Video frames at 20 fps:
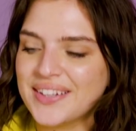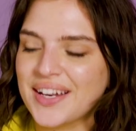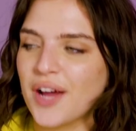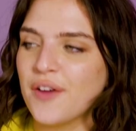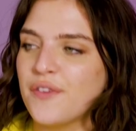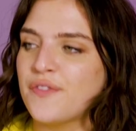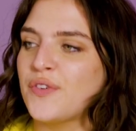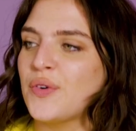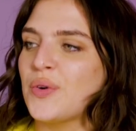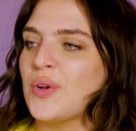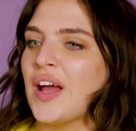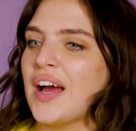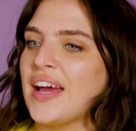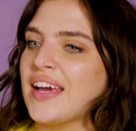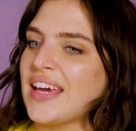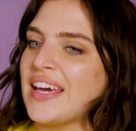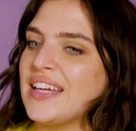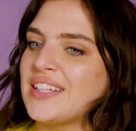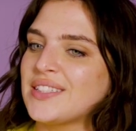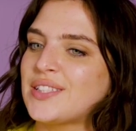I feel
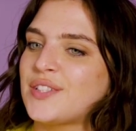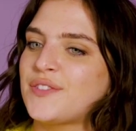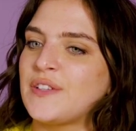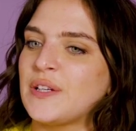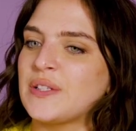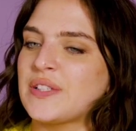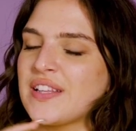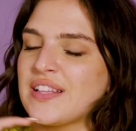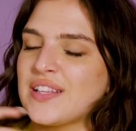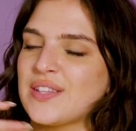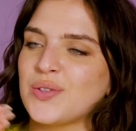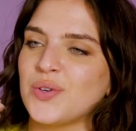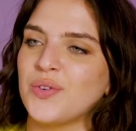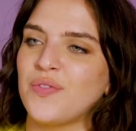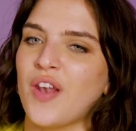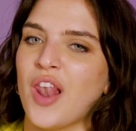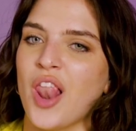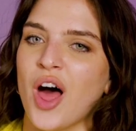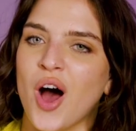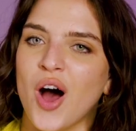like it just feels like the sort of
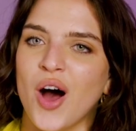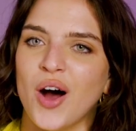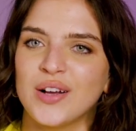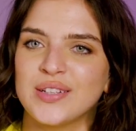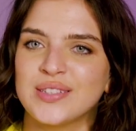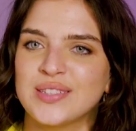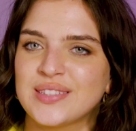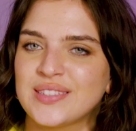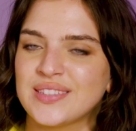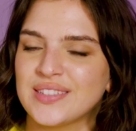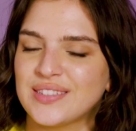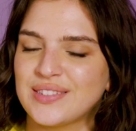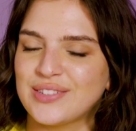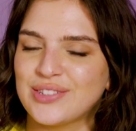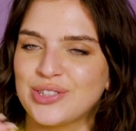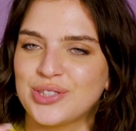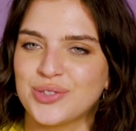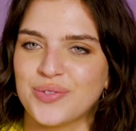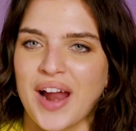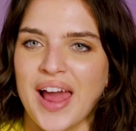last
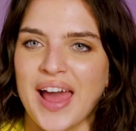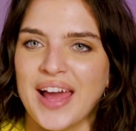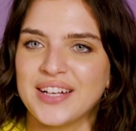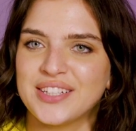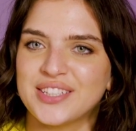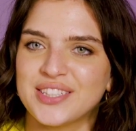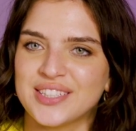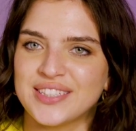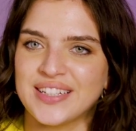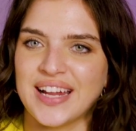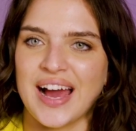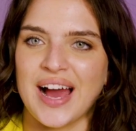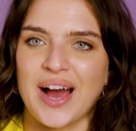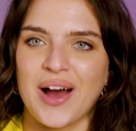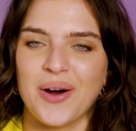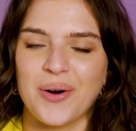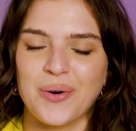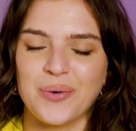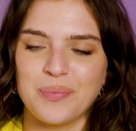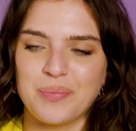stretch
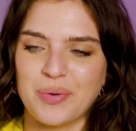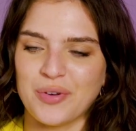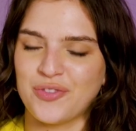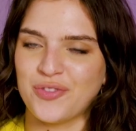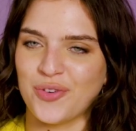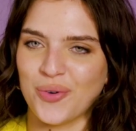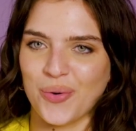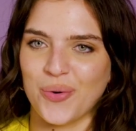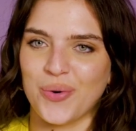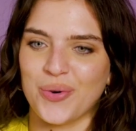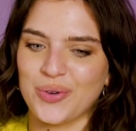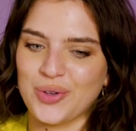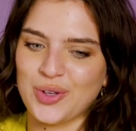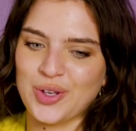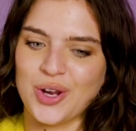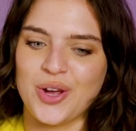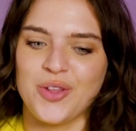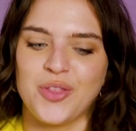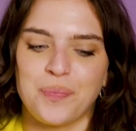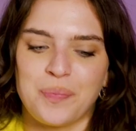now before, you
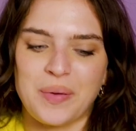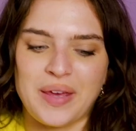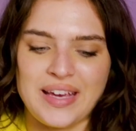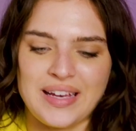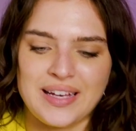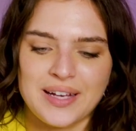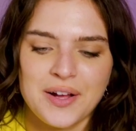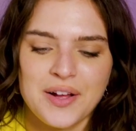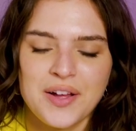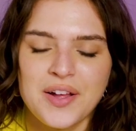know, the big